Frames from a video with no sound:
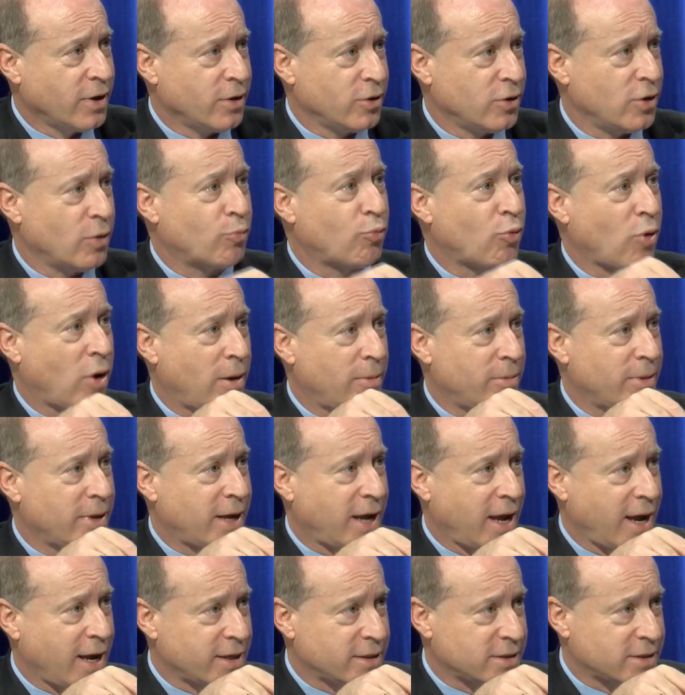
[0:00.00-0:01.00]
You probably
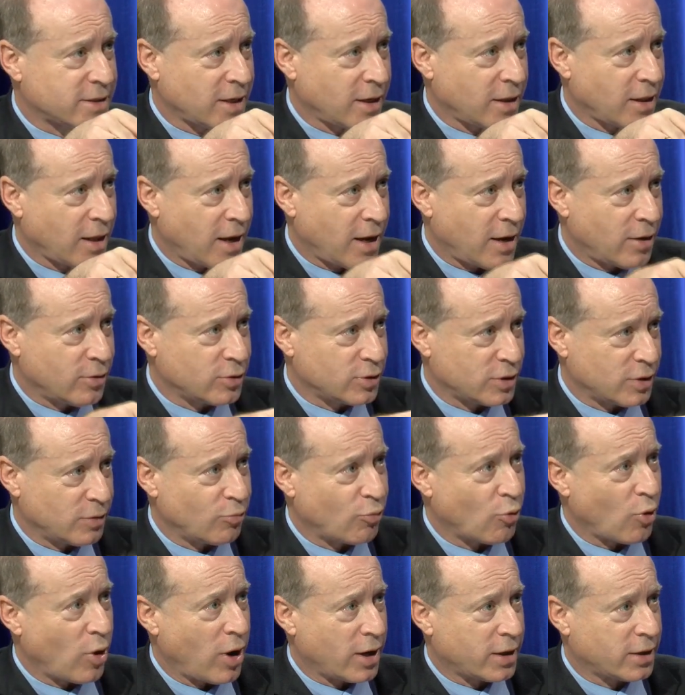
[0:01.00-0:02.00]
can't sell a house in
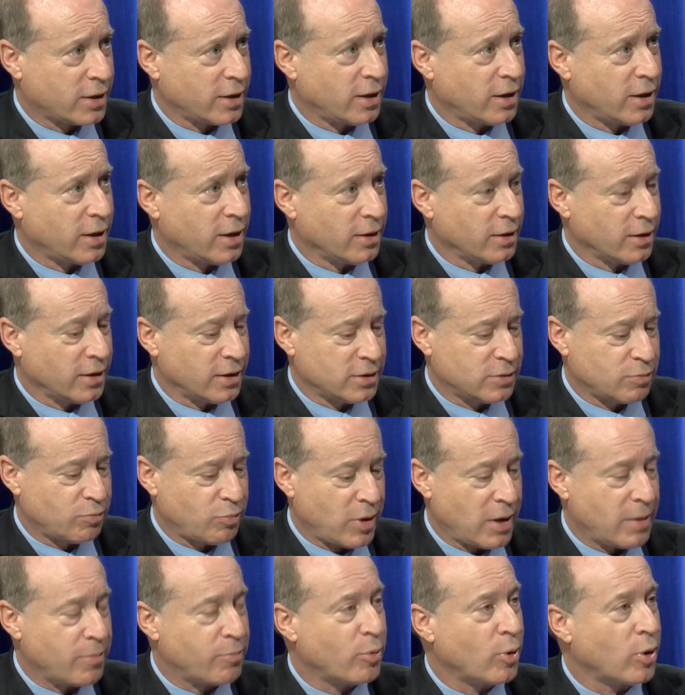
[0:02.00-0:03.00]
Brockton unless
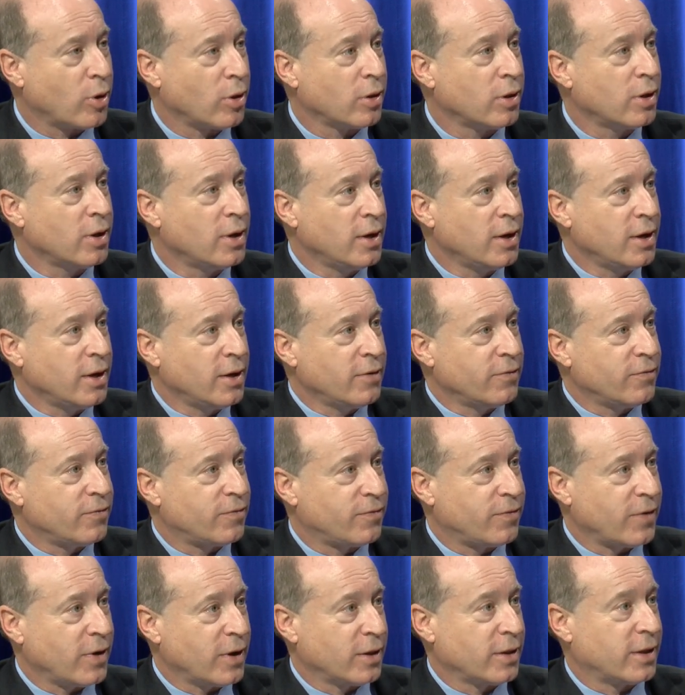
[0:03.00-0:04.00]
people
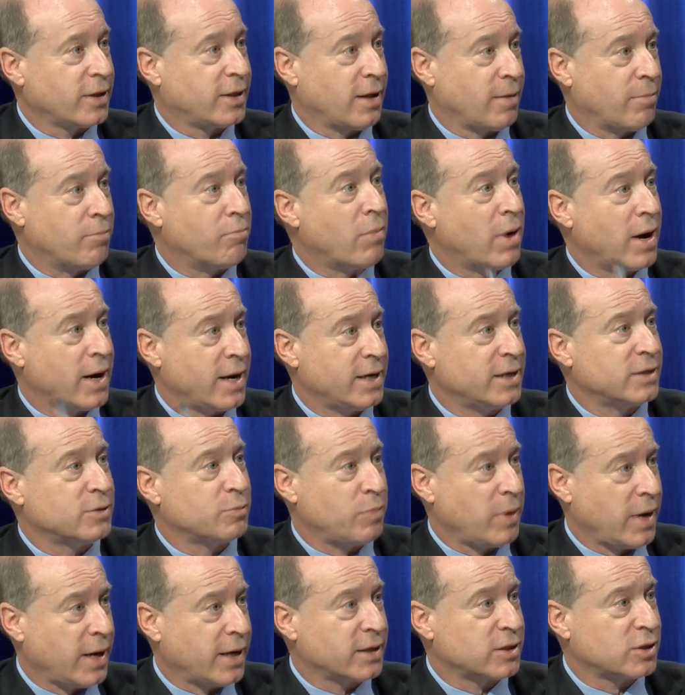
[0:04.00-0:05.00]
feel that their money's
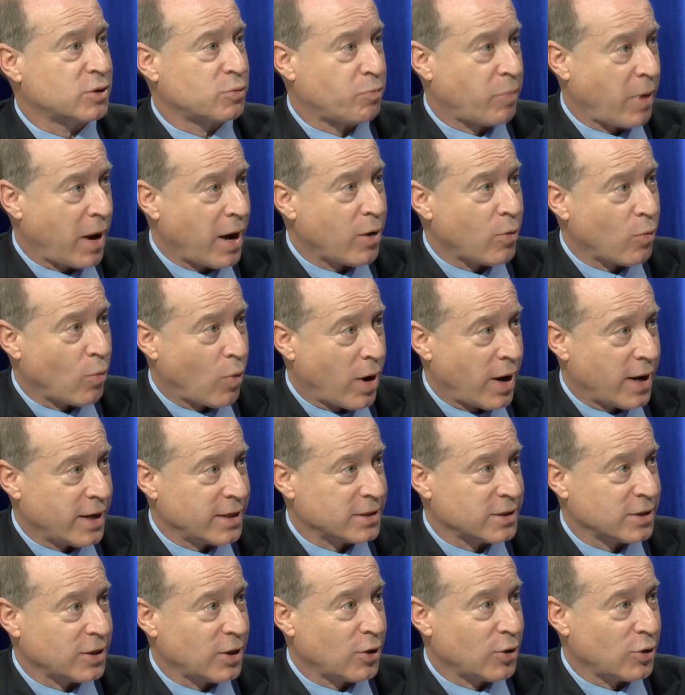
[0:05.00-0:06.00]
being spent
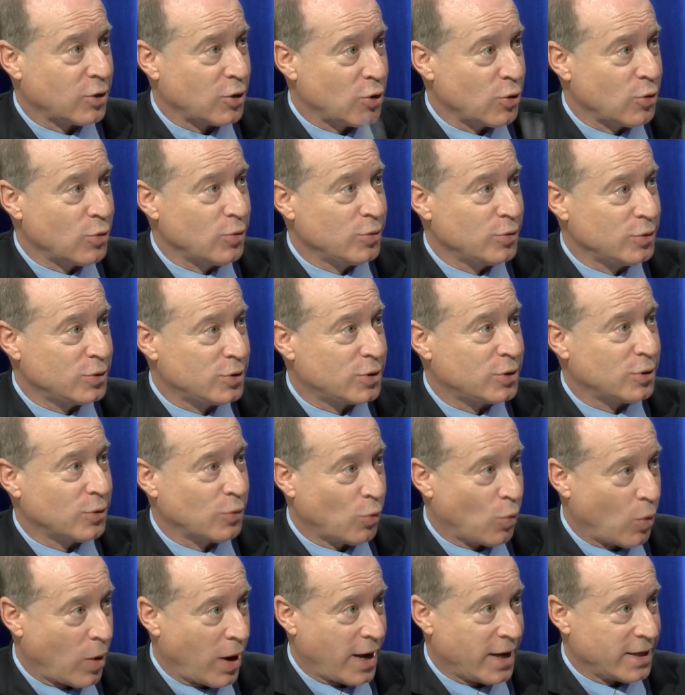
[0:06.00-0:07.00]
wisely or used
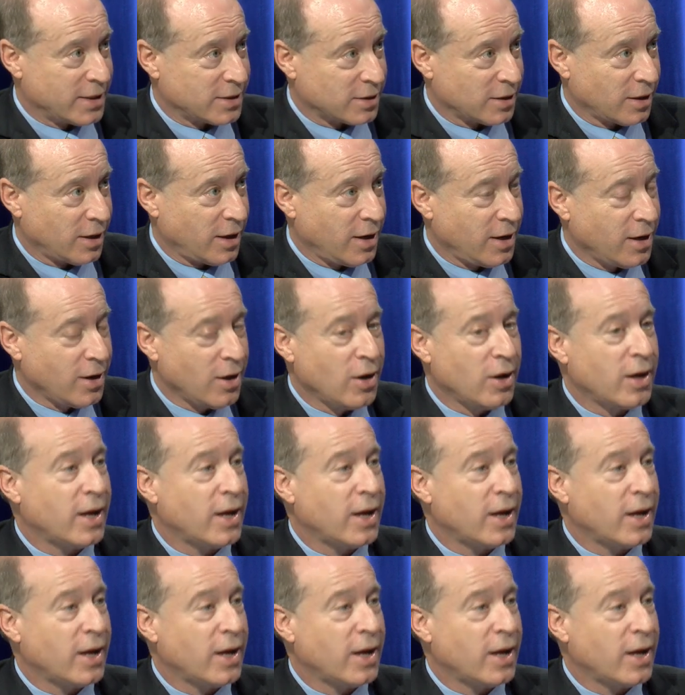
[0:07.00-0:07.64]
wisely